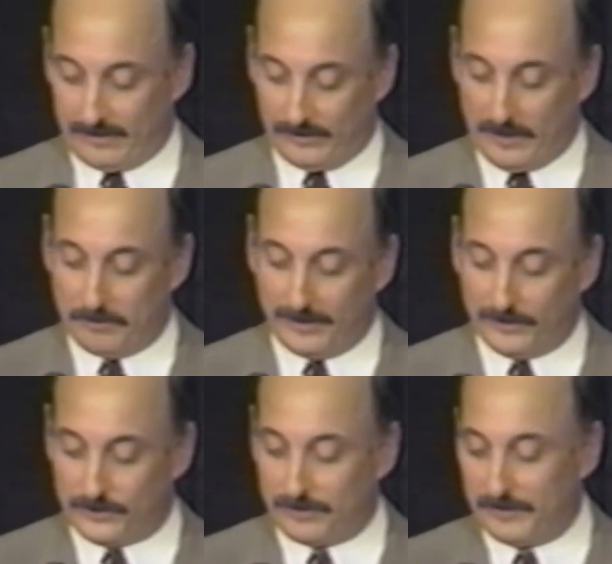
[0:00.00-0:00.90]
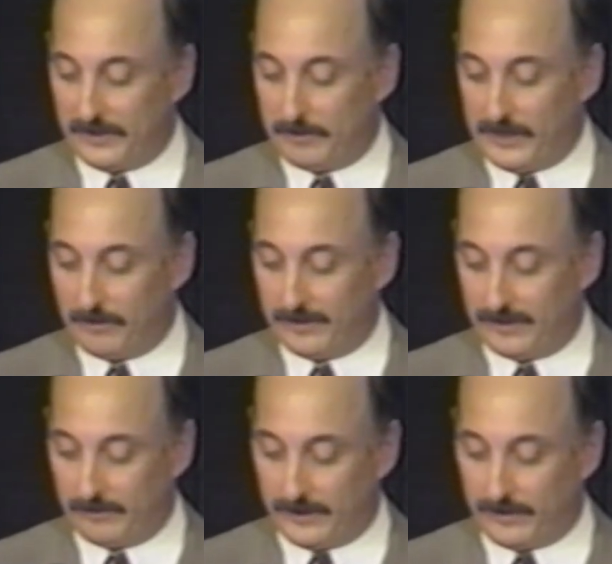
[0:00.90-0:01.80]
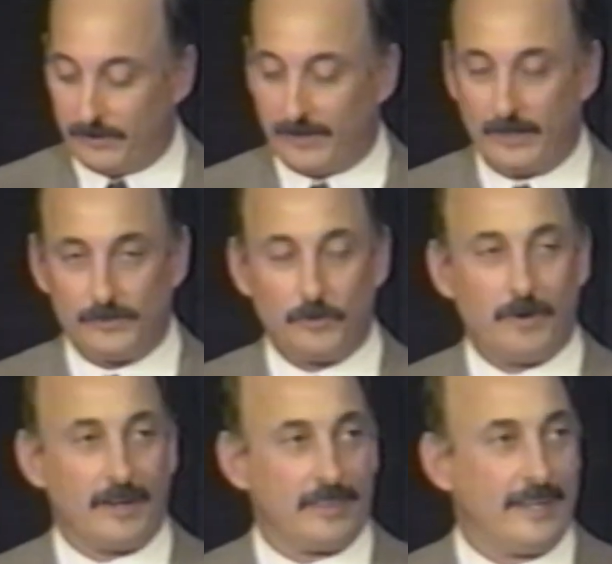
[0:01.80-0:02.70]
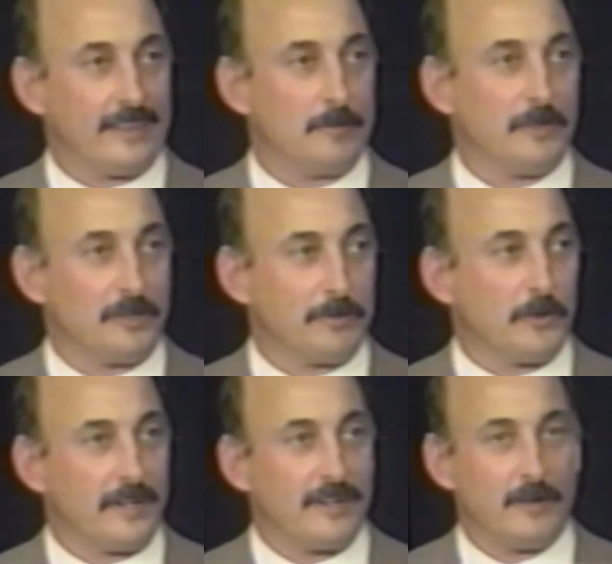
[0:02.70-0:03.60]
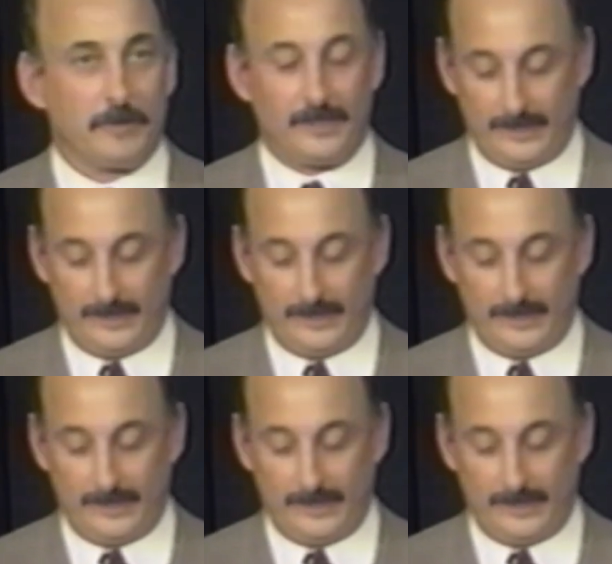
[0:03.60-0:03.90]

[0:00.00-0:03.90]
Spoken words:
a great privilege for me to be with you, and I do want to thank the Miller Brewing Company.